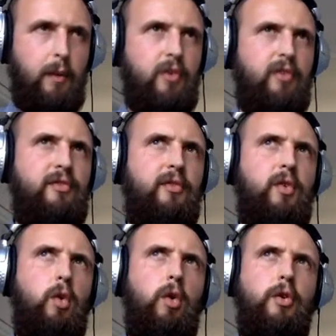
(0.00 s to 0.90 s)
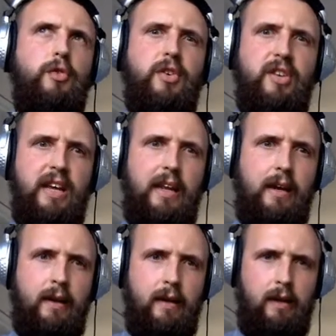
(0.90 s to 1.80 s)
was a 400D
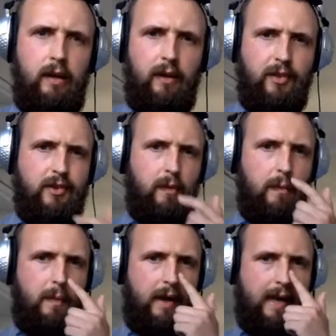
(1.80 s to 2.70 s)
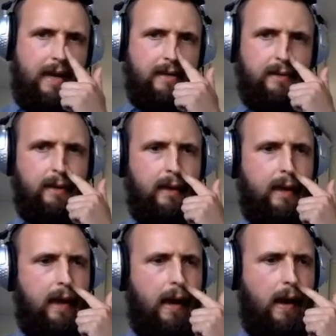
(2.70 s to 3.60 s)
off the top of my head.
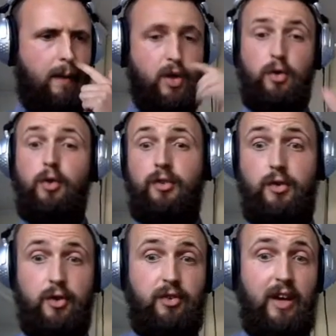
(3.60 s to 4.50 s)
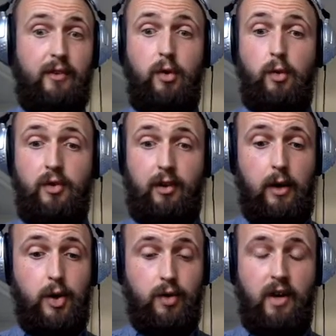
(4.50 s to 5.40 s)
Uh, I should also just say, full
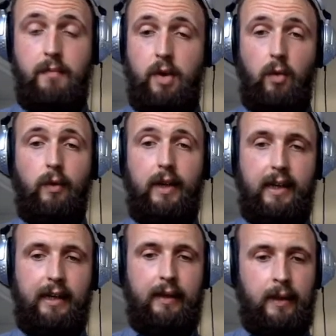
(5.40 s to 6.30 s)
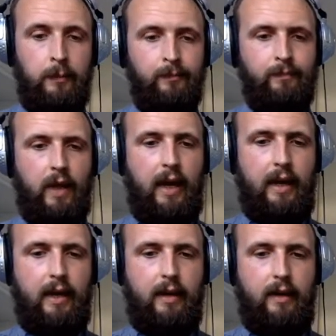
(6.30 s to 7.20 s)
disclosure, I'm not really
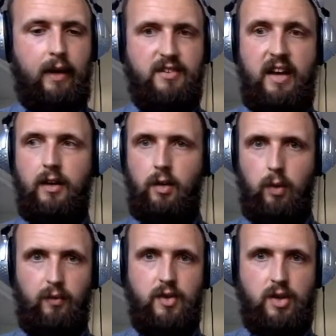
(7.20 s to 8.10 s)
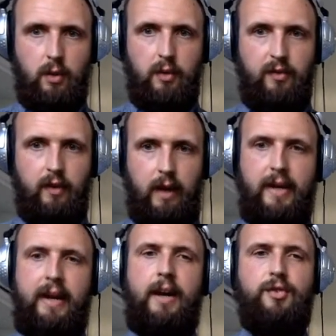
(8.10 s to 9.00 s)
a, a, technical photographer. I'm
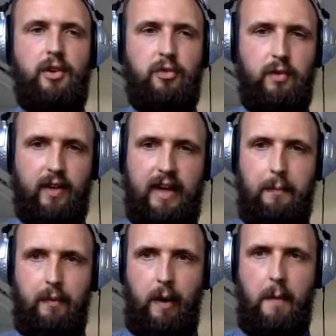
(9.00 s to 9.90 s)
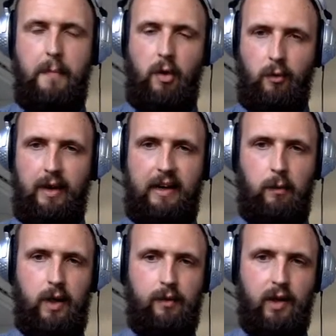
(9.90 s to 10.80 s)
a naturalist with a camera. I'm not really a
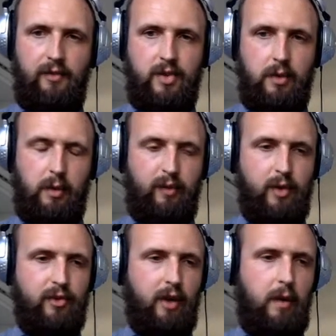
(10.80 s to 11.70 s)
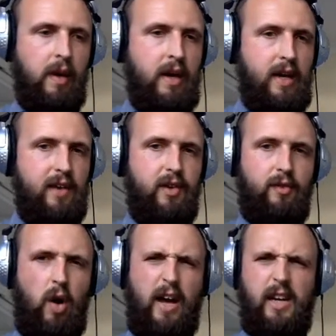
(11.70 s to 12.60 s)
wildlife photographer. So if you've
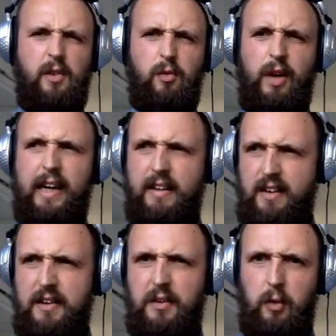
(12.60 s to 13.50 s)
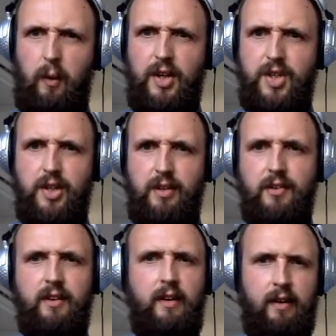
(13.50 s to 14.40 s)
got any really technical questions,